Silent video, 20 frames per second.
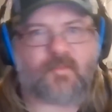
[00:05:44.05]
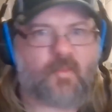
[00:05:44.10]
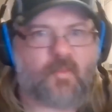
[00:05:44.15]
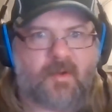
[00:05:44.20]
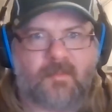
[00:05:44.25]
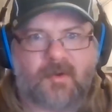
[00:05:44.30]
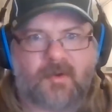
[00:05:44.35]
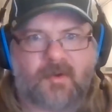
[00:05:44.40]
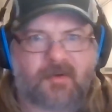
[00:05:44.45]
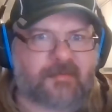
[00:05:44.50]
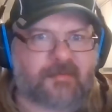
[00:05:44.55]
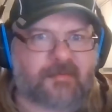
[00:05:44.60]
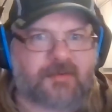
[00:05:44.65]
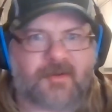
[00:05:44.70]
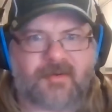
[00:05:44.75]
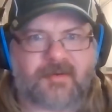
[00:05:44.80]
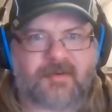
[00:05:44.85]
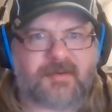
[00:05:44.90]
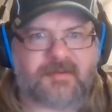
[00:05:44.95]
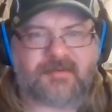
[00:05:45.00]
Walmart and
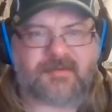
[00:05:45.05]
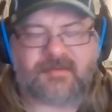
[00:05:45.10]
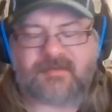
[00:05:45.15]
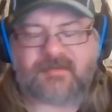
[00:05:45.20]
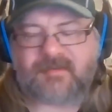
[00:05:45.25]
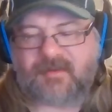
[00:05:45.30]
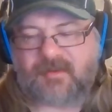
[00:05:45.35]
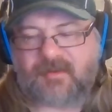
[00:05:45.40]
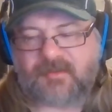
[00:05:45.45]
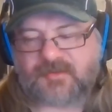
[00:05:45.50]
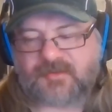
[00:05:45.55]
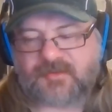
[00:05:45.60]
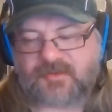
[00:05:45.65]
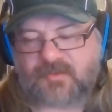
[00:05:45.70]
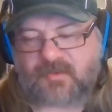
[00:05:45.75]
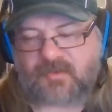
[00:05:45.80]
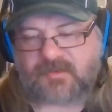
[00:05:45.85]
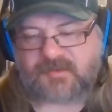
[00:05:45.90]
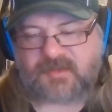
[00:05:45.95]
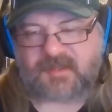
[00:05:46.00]
Target and other
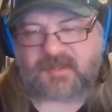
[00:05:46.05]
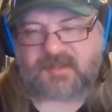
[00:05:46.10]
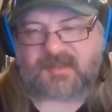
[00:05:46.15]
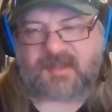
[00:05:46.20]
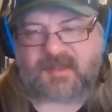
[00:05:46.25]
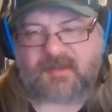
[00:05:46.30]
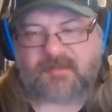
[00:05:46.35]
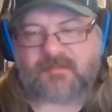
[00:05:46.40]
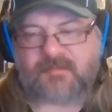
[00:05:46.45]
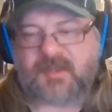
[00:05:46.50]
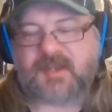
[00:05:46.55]
stores like that.